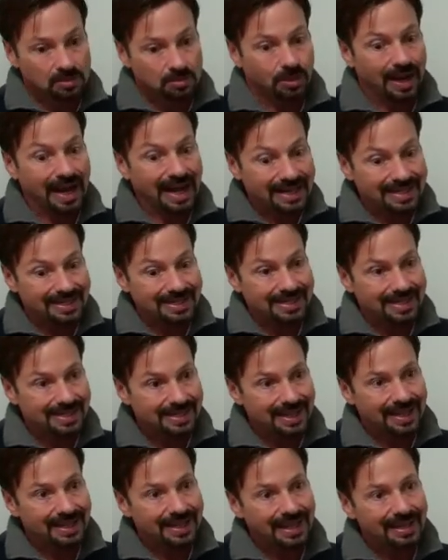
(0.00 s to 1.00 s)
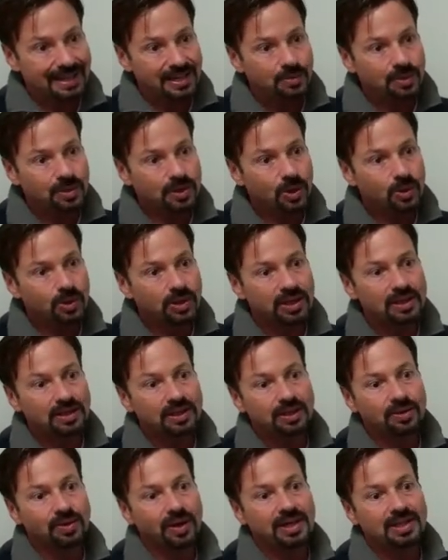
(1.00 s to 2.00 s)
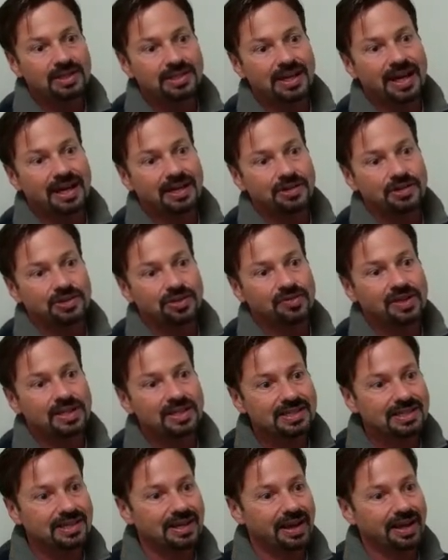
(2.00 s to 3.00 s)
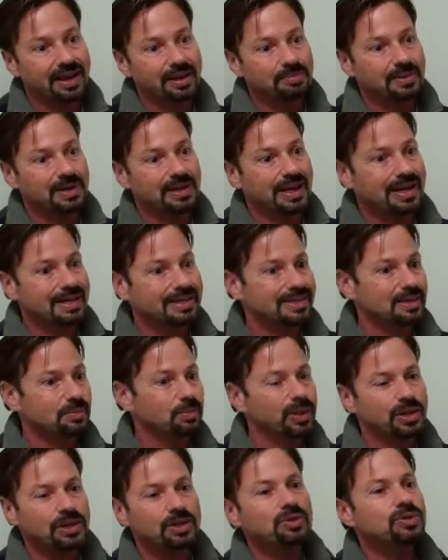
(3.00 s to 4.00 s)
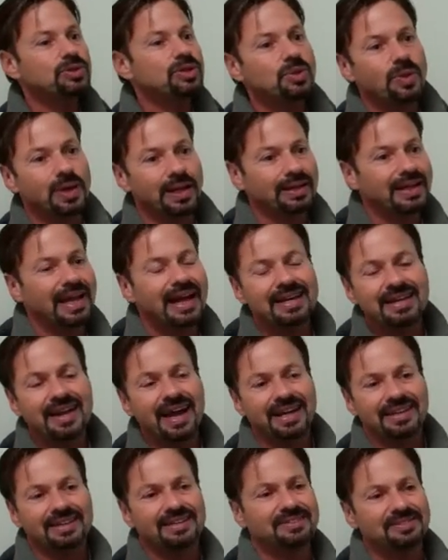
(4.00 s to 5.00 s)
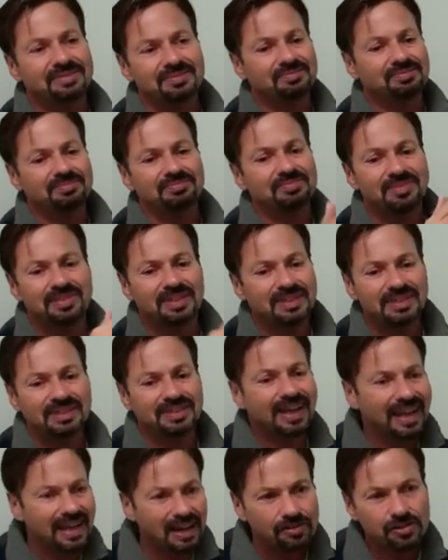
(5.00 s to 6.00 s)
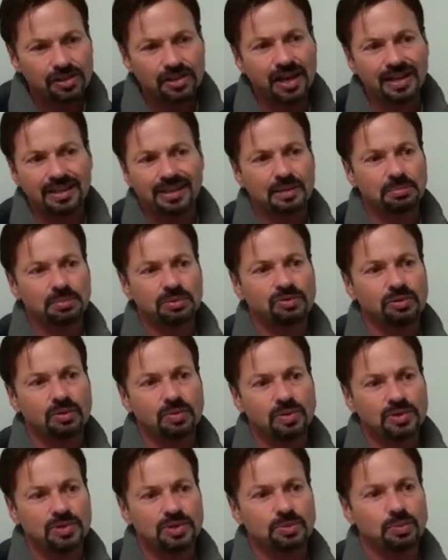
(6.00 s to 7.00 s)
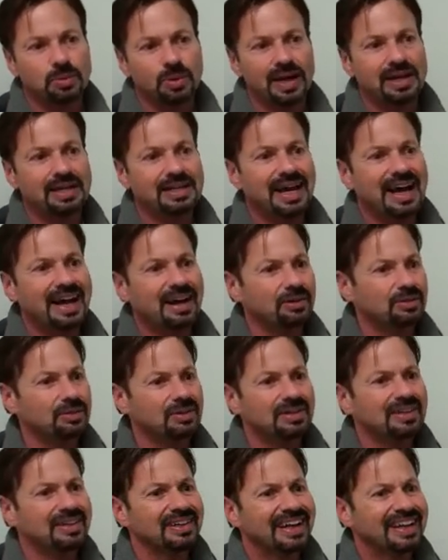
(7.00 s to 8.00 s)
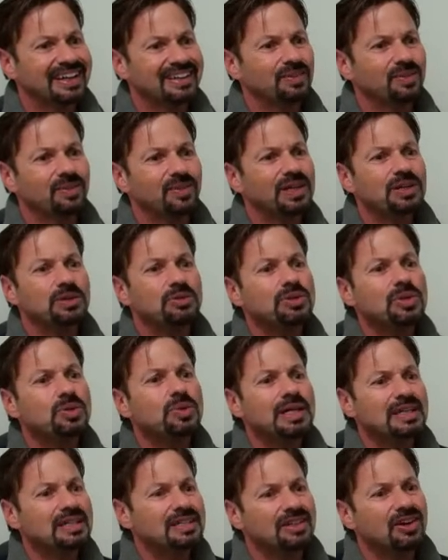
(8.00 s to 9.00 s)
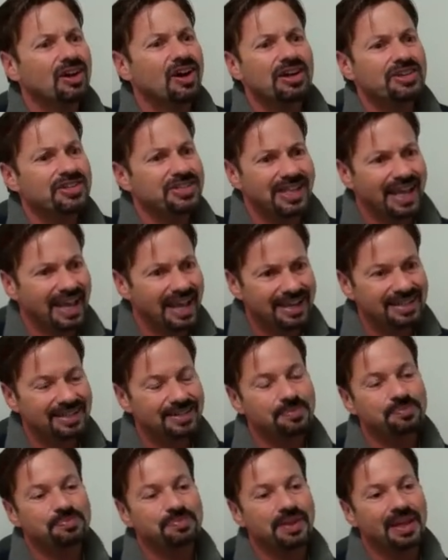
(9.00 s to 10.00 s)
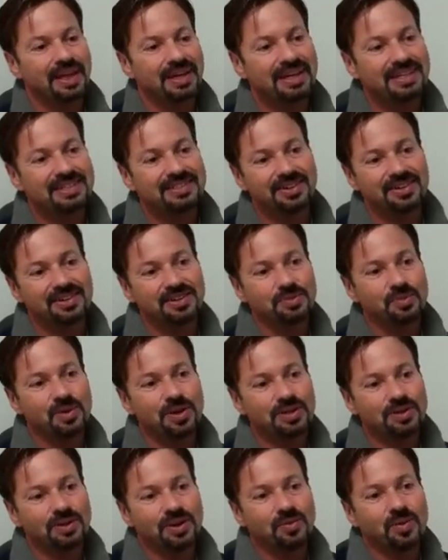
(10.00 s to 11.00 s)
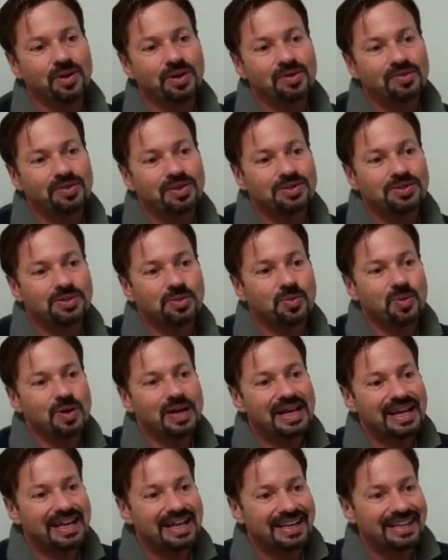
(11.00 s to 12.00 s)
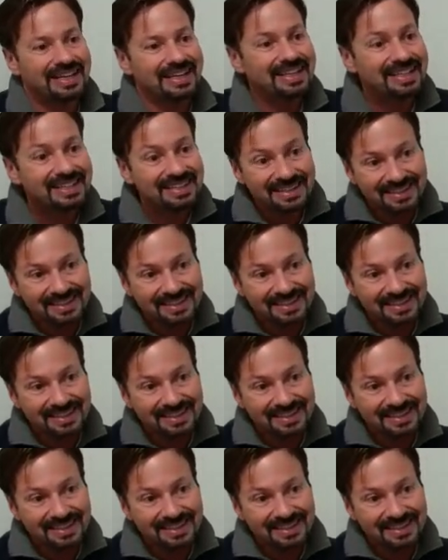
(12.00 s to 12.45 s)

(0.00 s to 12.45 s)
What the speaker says: practice, and then he would go to the greatest actors of his time and ask them, what are you doing that night? Night after night in that performance, you break down. What are you doing to cause that? Mm-hmm. And he started to wonder, I wonder if there's a way